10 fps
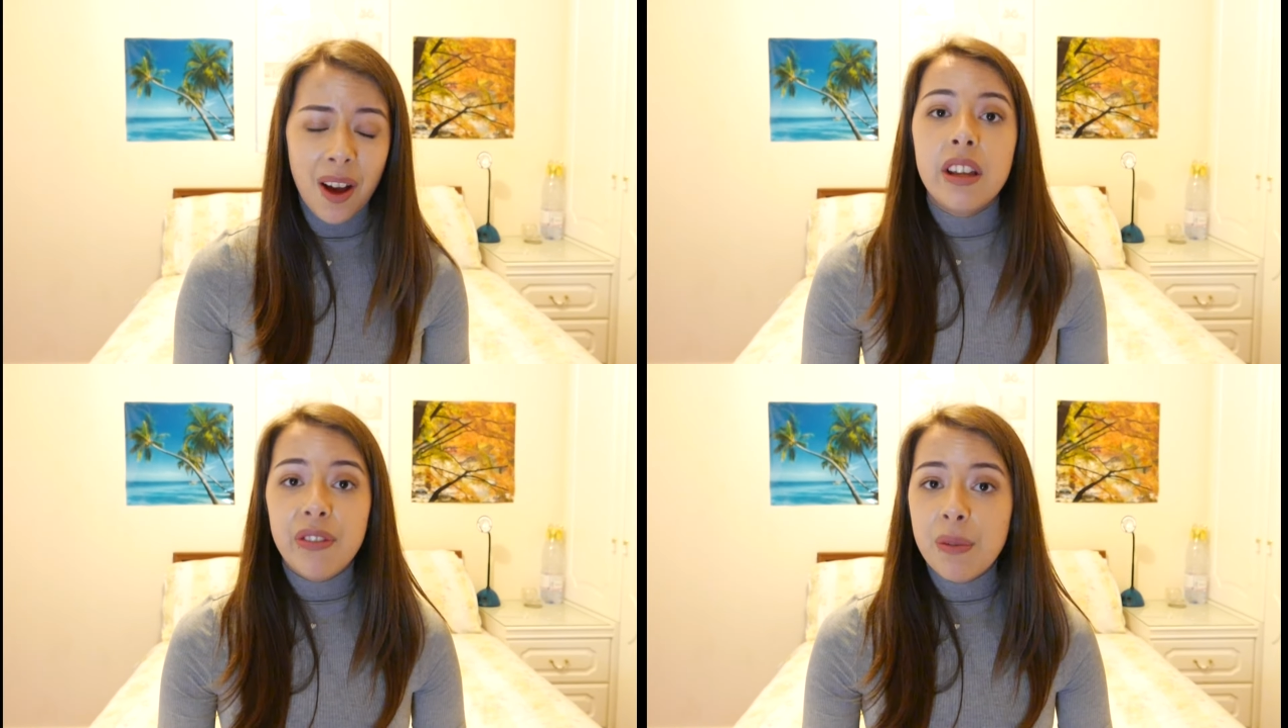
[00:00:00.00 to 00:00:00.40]

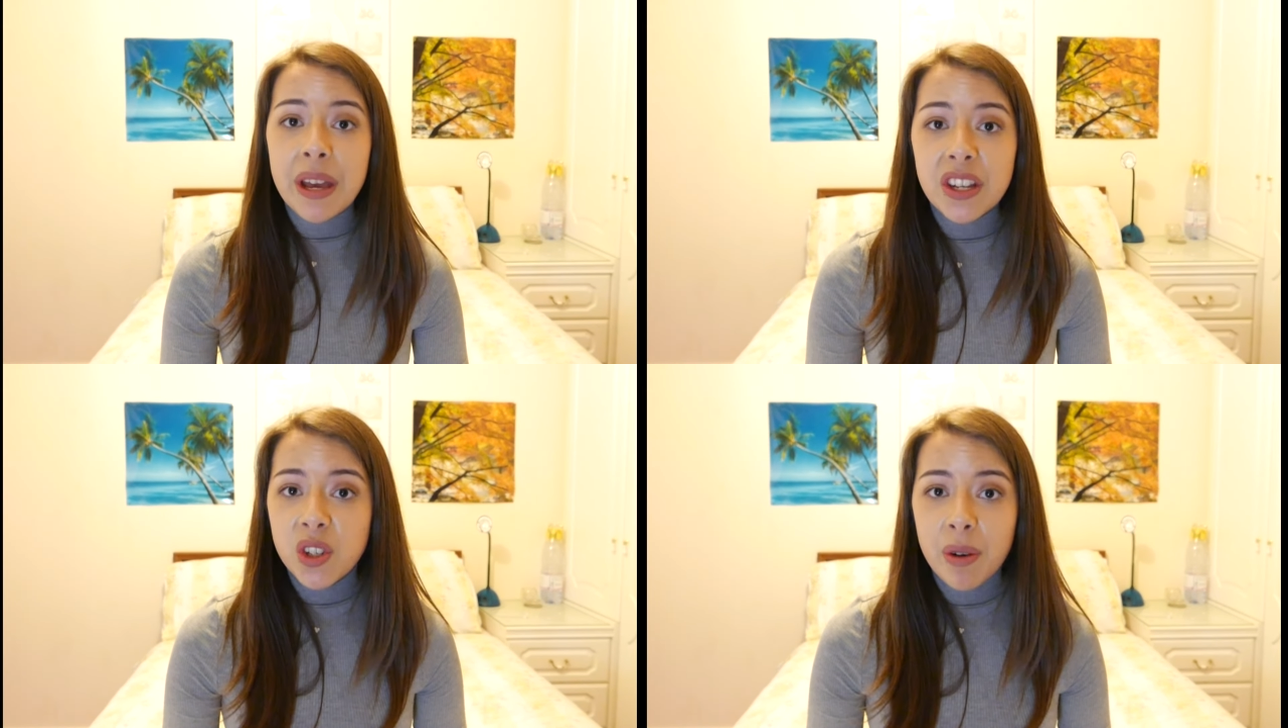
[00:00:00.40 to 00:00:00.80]
if it
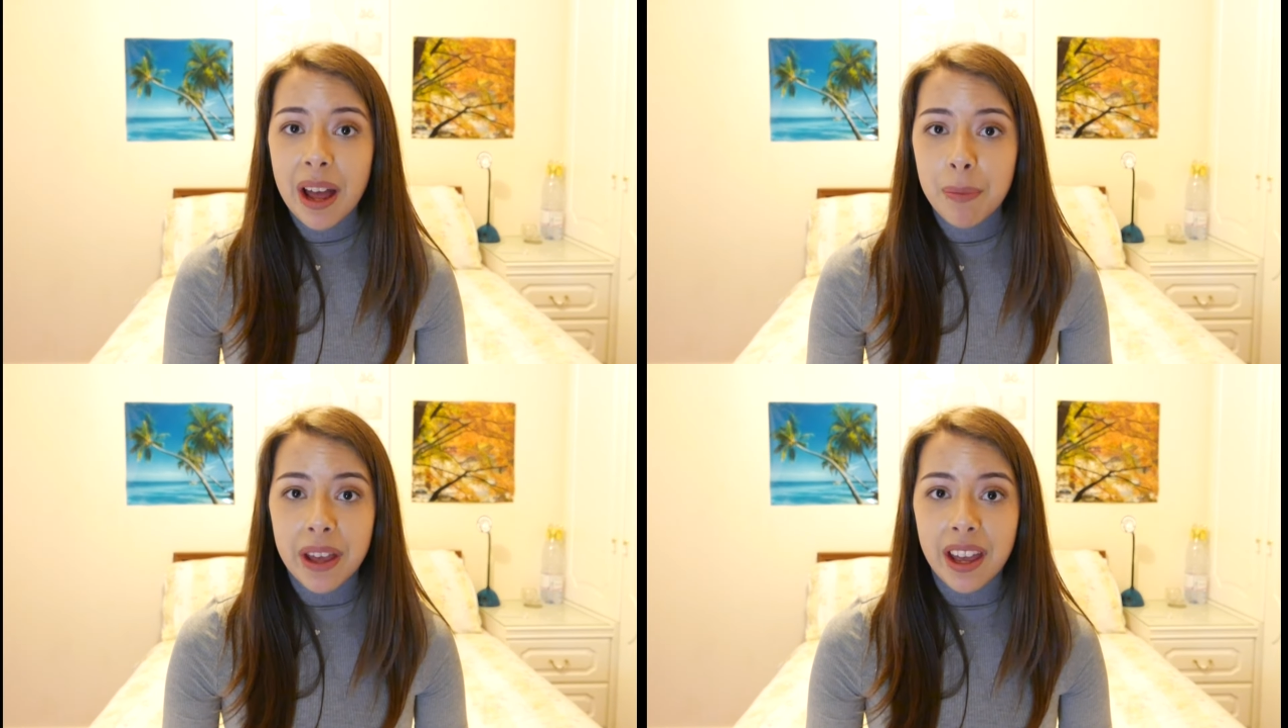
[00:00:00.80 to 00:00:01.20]
makes you
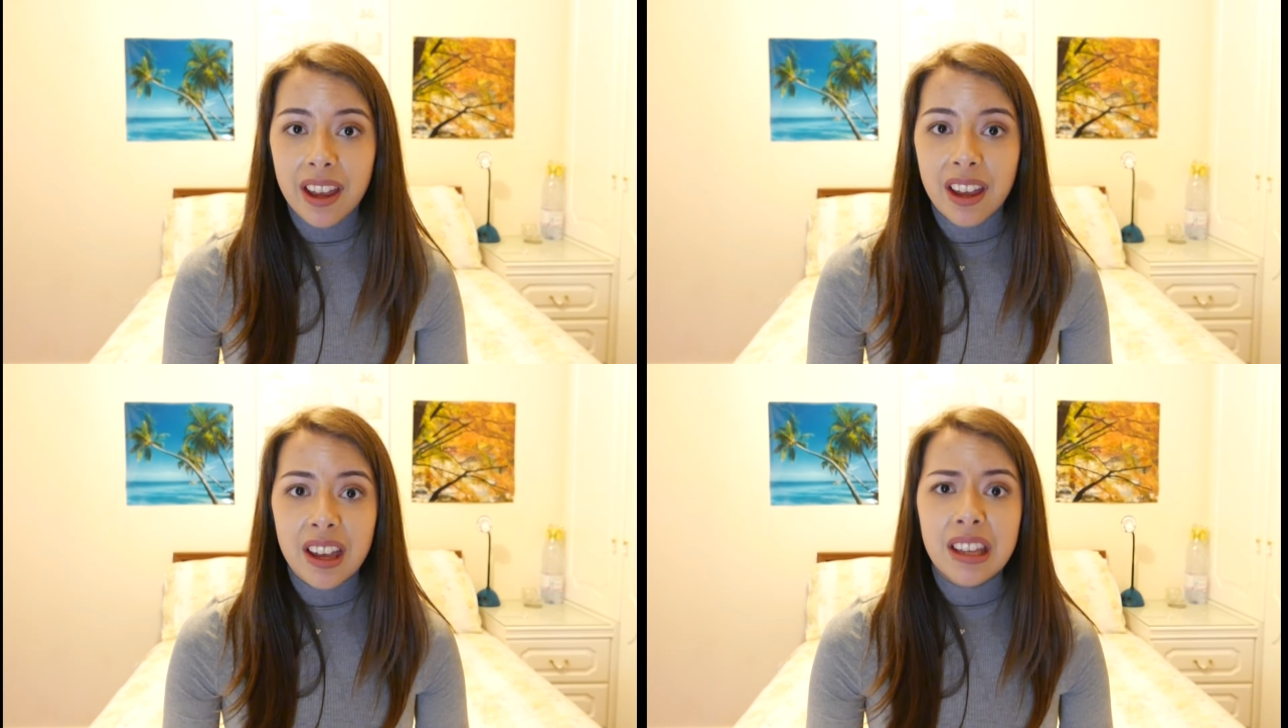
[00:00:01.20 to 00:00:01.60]
happy,
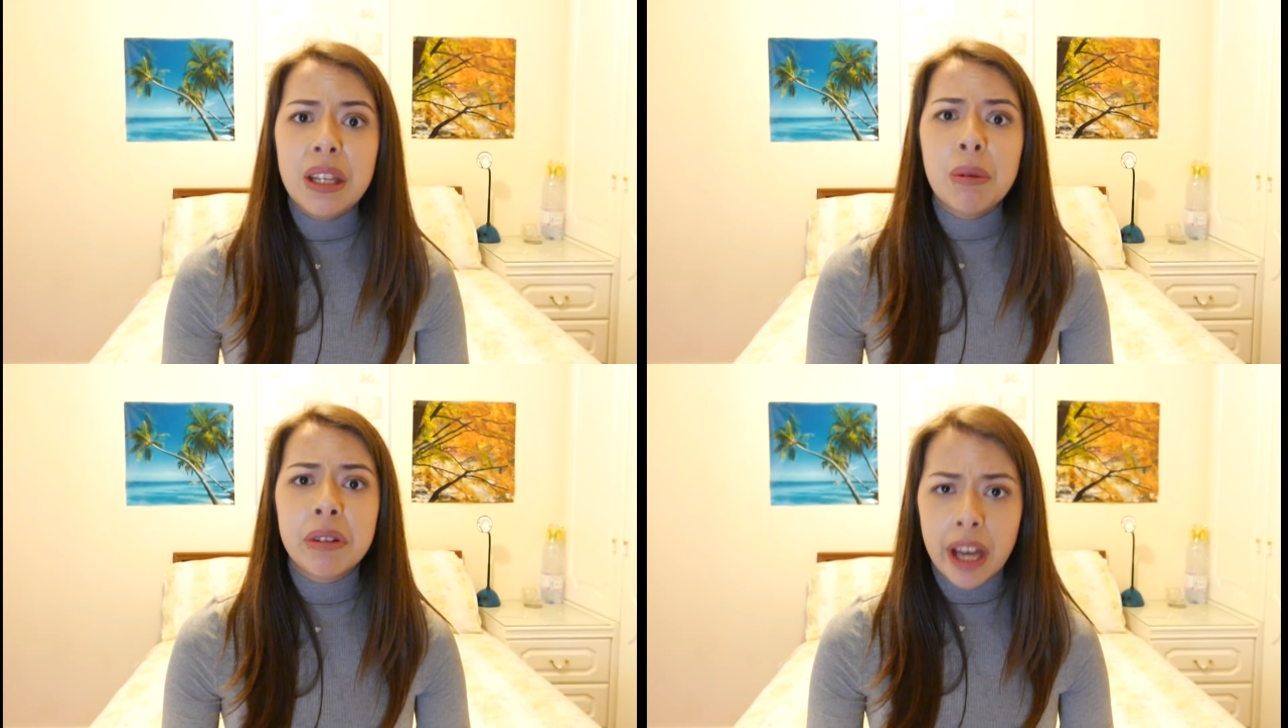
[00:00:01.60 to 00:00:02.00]

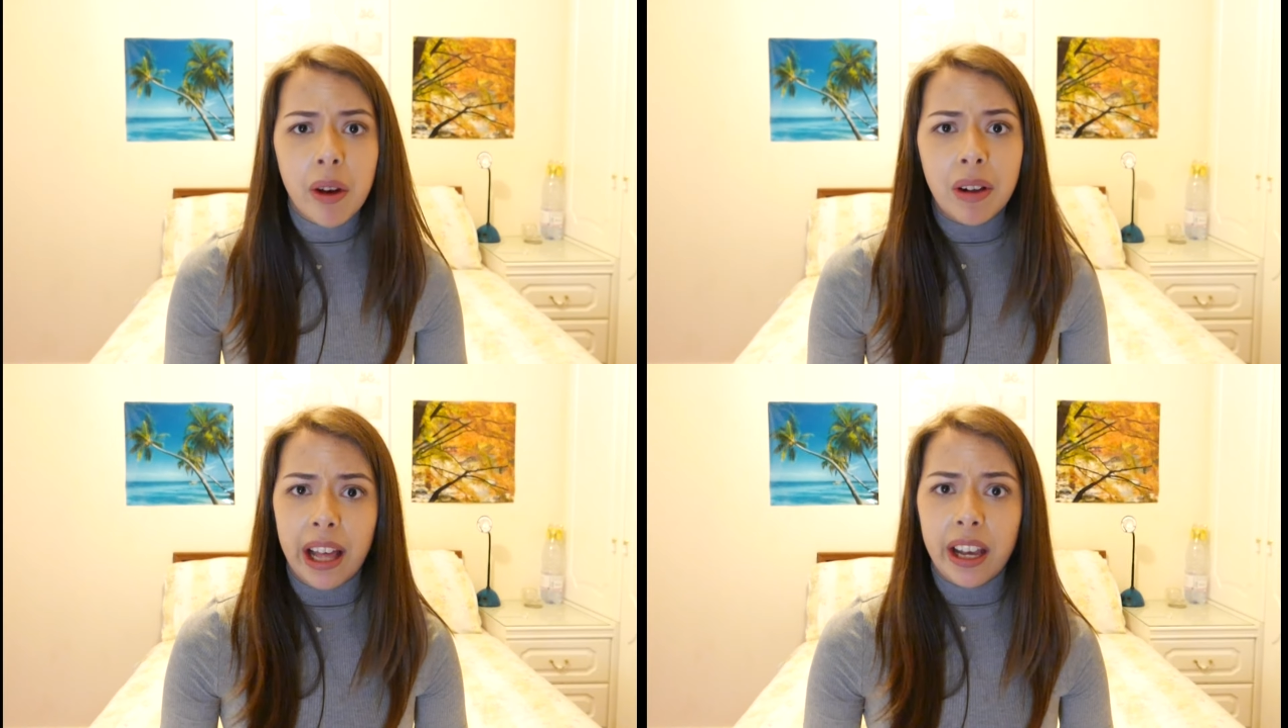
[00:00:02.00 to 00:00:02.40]
you
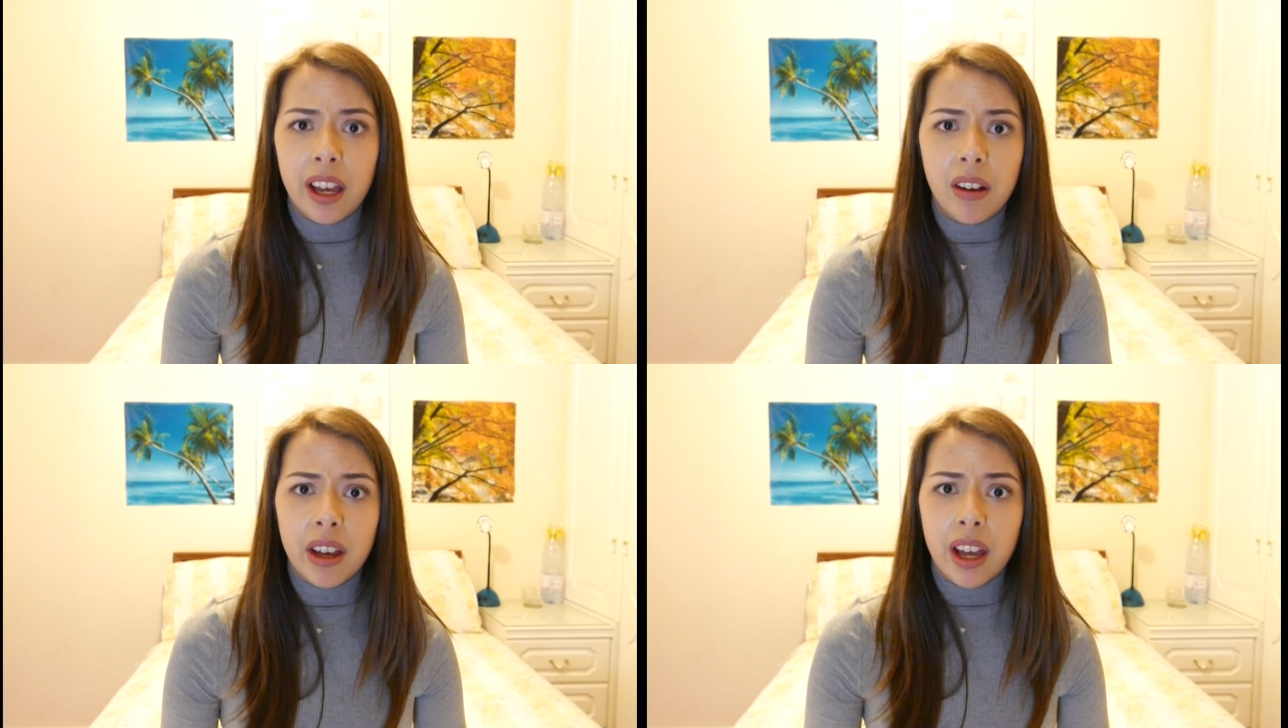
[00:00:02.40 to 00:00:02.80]
go, Glen
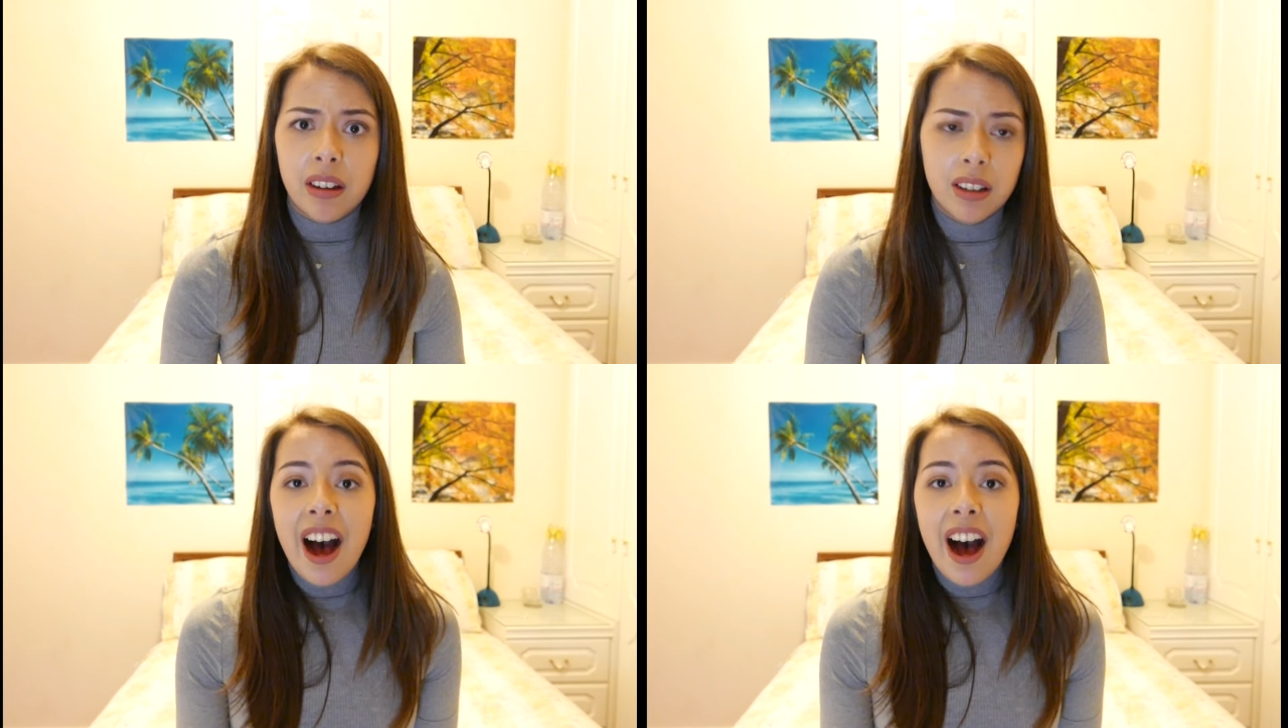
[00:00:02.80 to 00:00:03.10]
Coco.